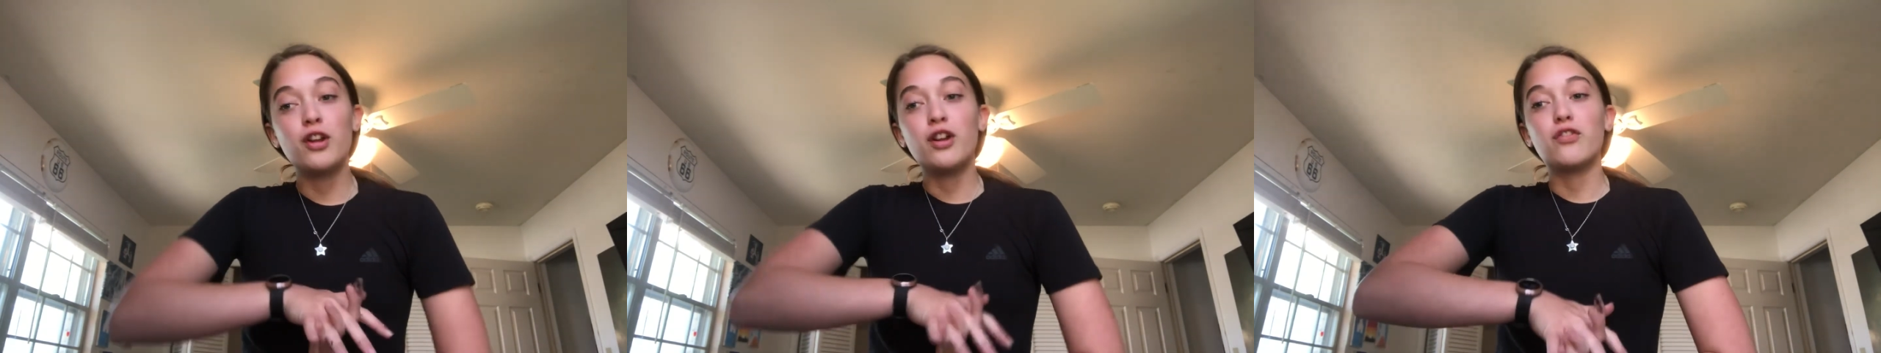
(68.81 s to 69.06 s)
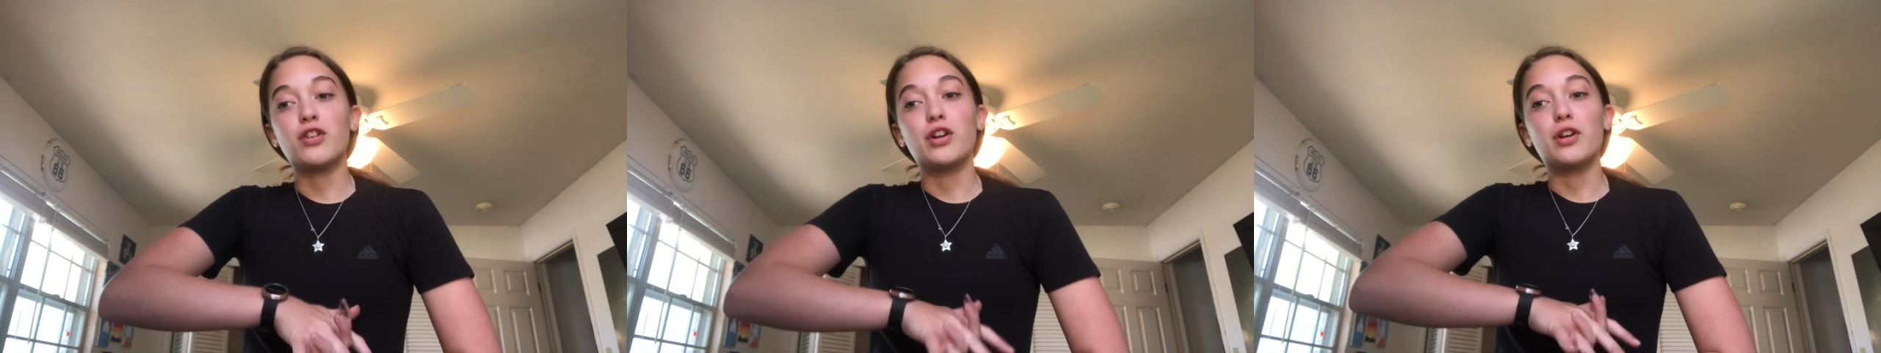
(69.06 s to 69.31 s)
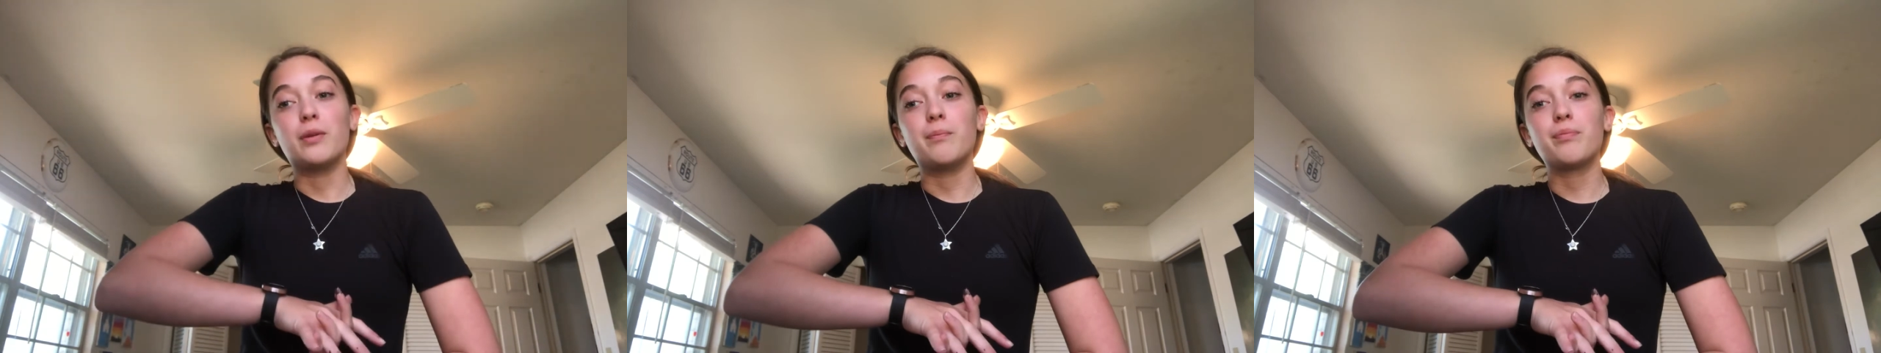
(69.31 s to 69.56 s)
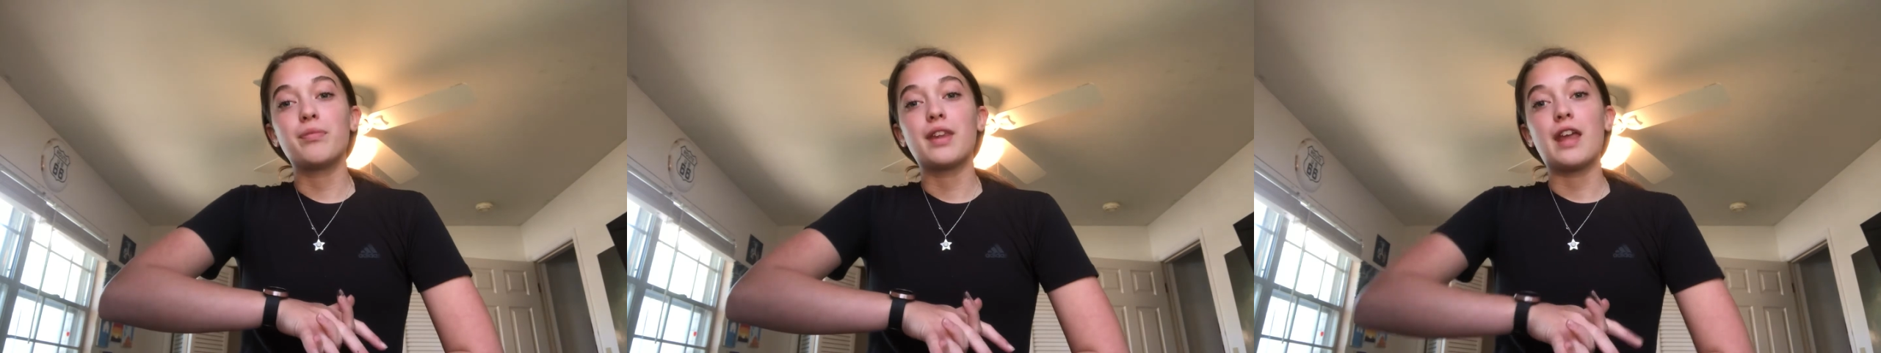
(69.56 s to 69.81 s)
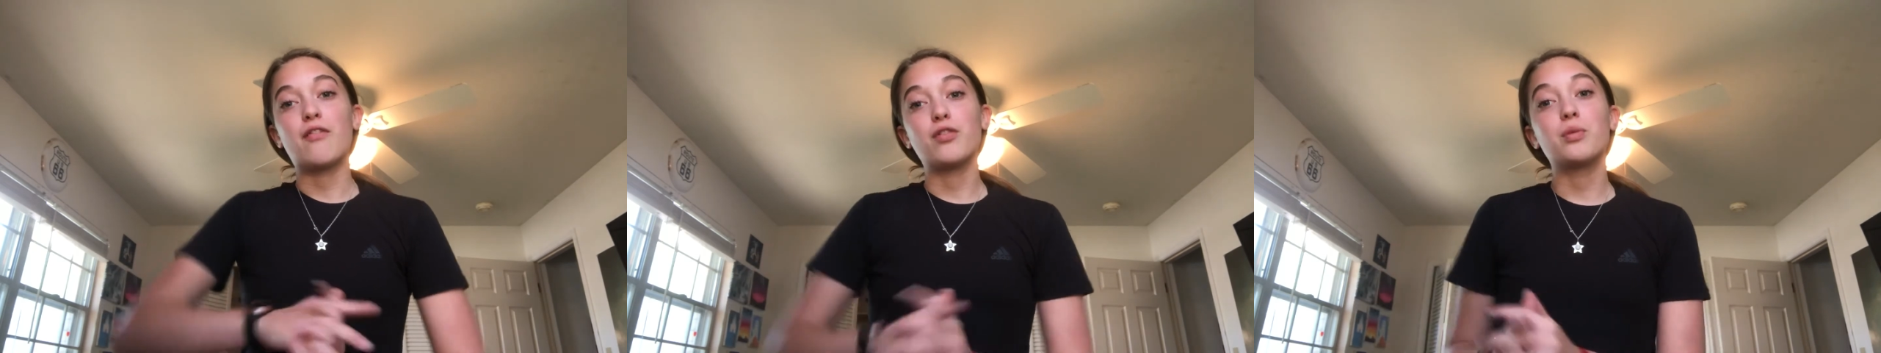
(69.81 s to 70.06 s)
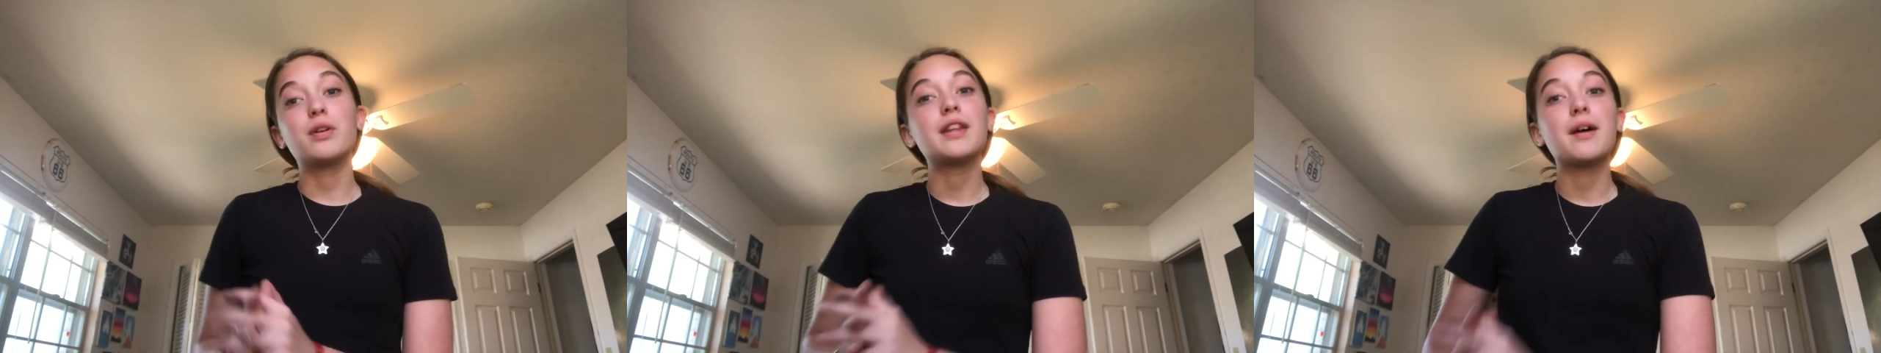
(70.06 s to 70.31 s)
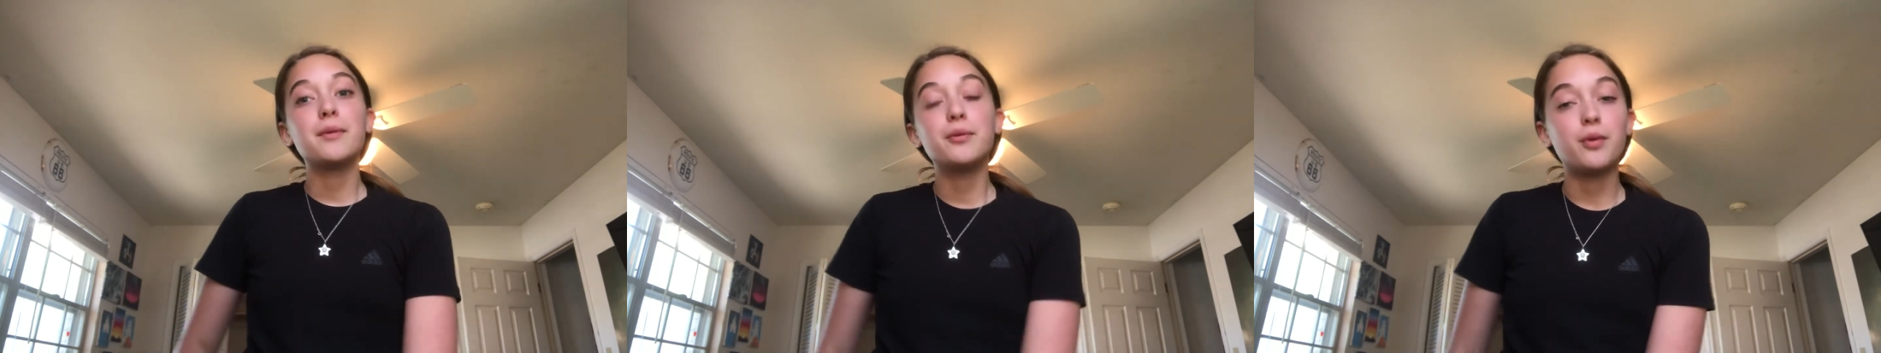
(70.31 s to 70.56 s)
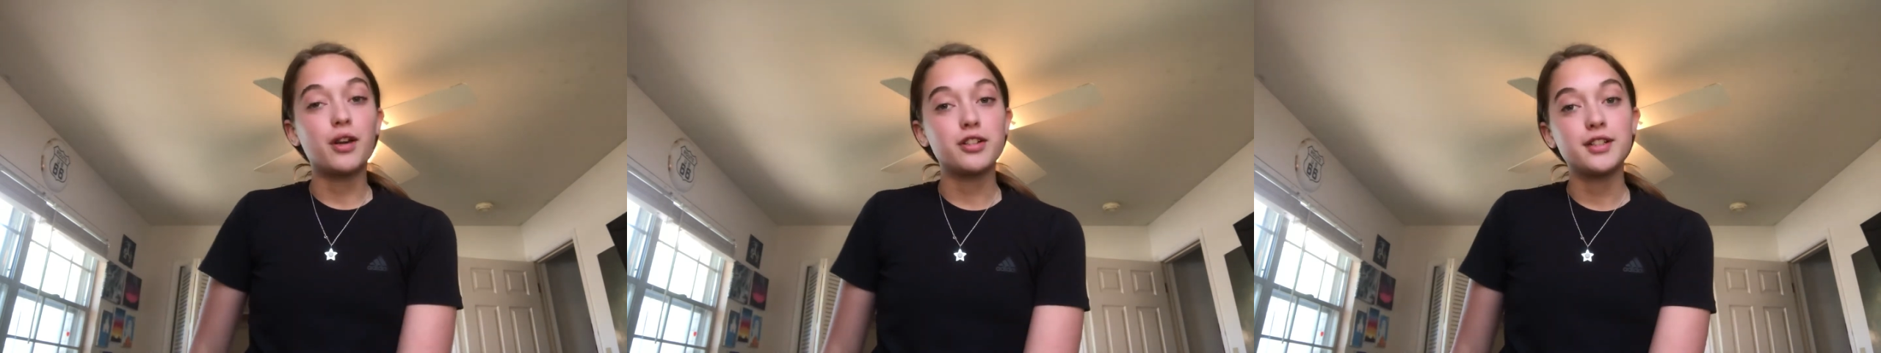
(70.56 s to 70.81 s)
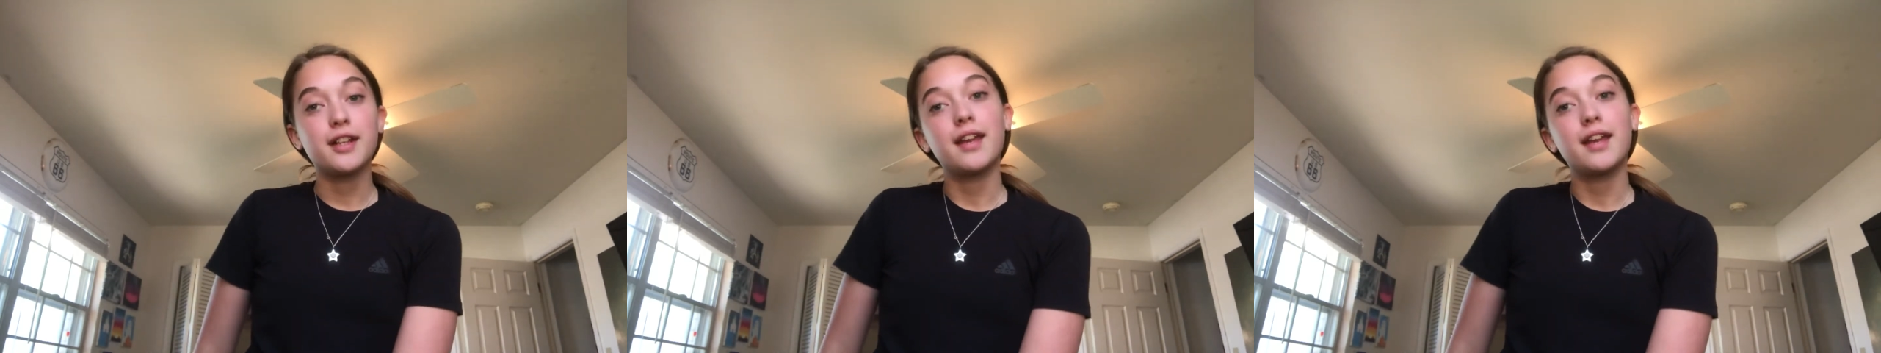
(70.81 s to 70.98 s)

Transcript: for everyone that's been watching